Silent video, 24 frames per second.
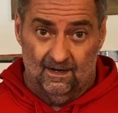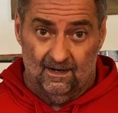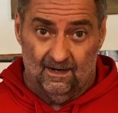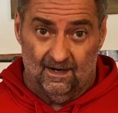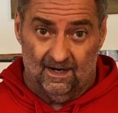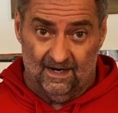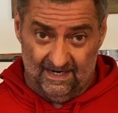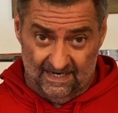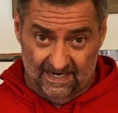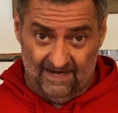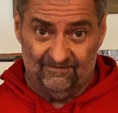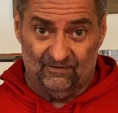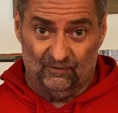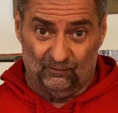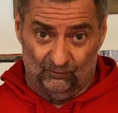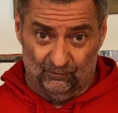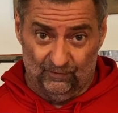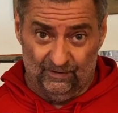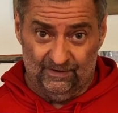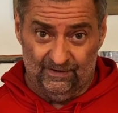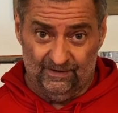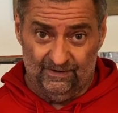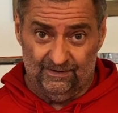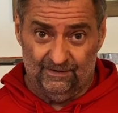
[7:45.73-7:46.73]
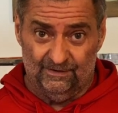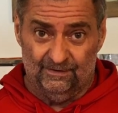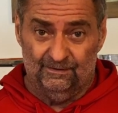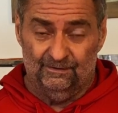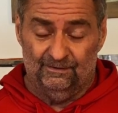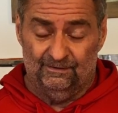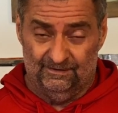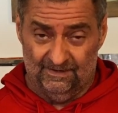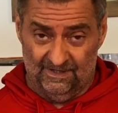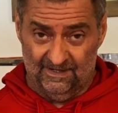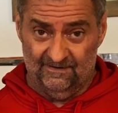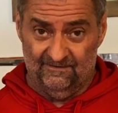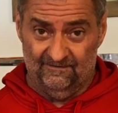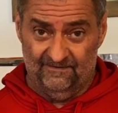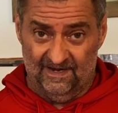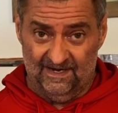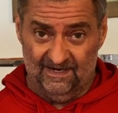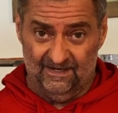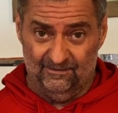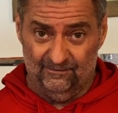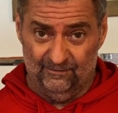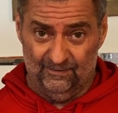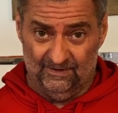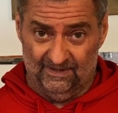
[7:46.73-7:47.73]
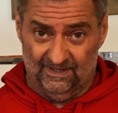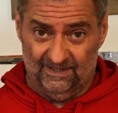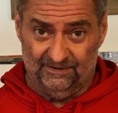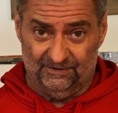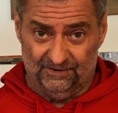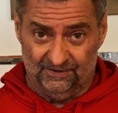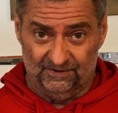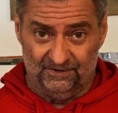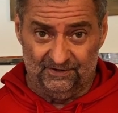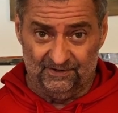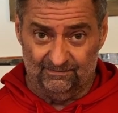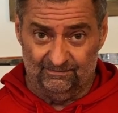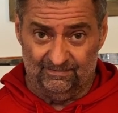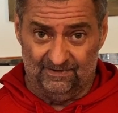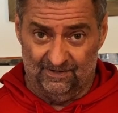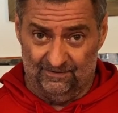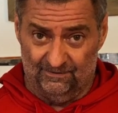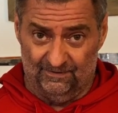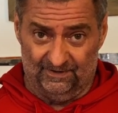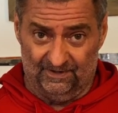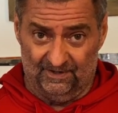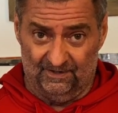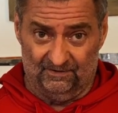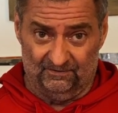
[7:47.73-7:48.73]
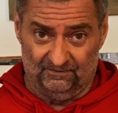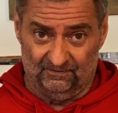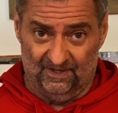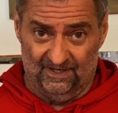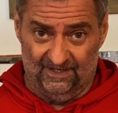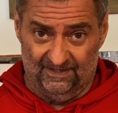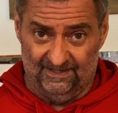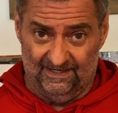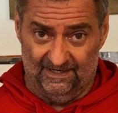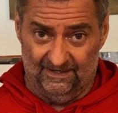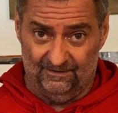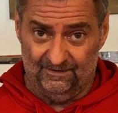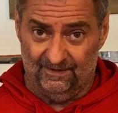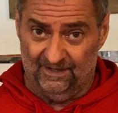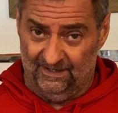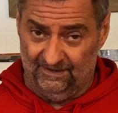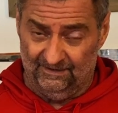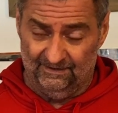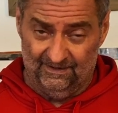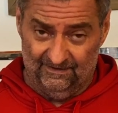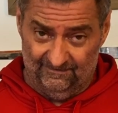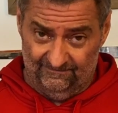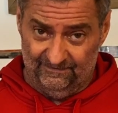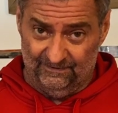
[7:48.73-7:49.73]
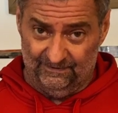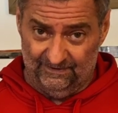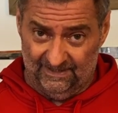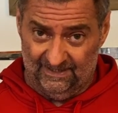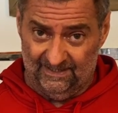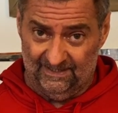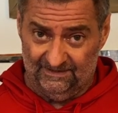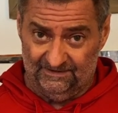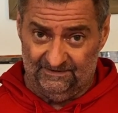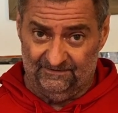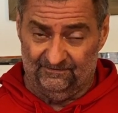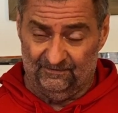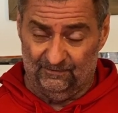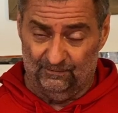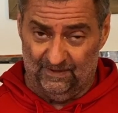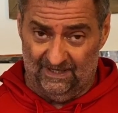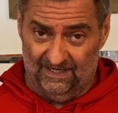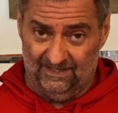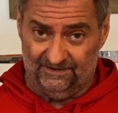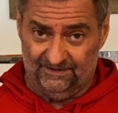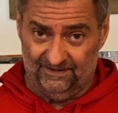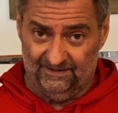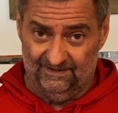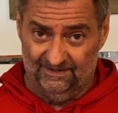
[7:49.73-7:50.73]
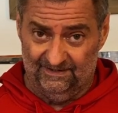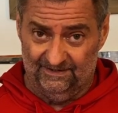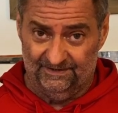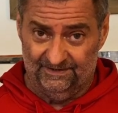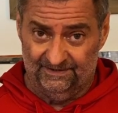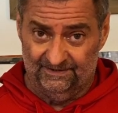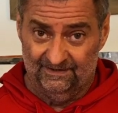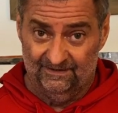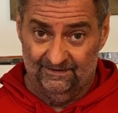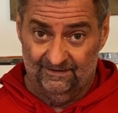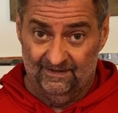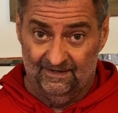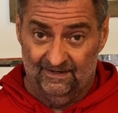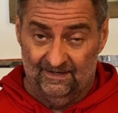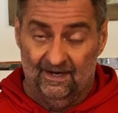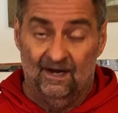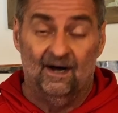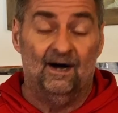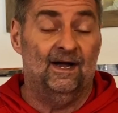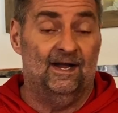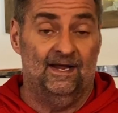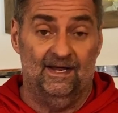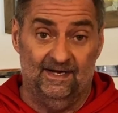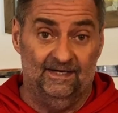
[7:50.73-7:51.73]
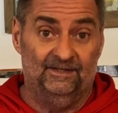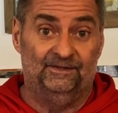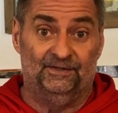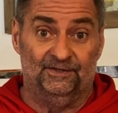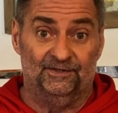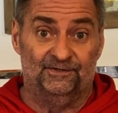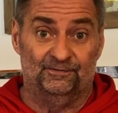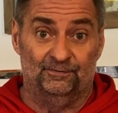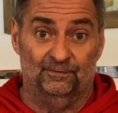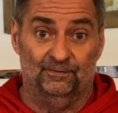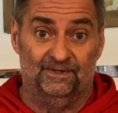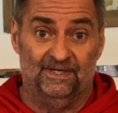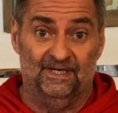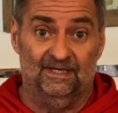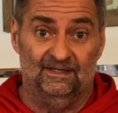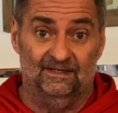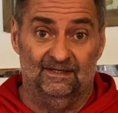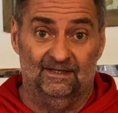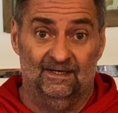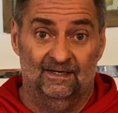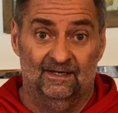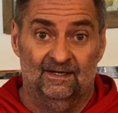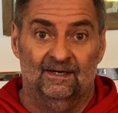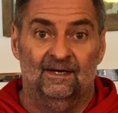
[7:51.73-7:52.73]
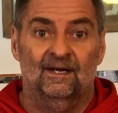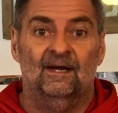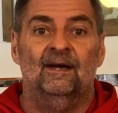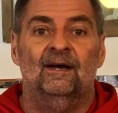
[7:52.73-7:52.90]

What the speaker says: I have a real love-hate relationship going on right now. I love you guys for watching this. I hate this routine.